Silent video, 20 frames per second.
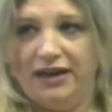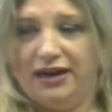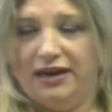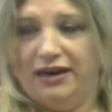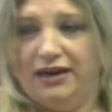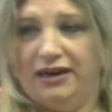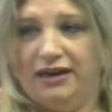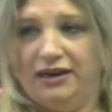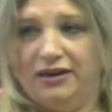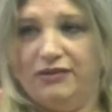
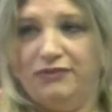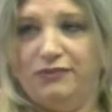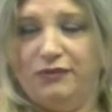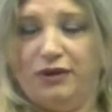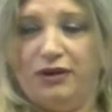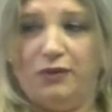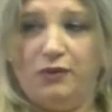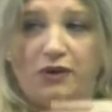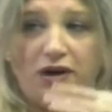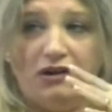
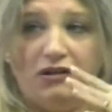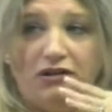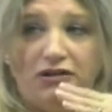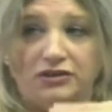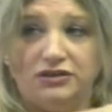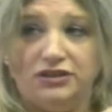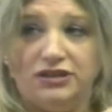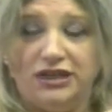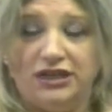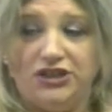one-on-one
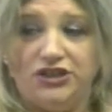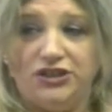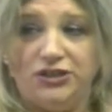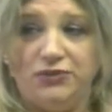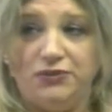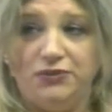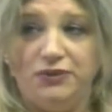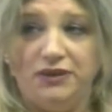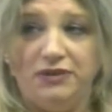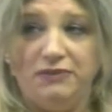
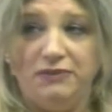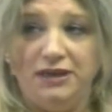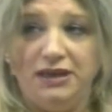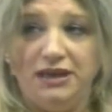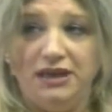consultation with me.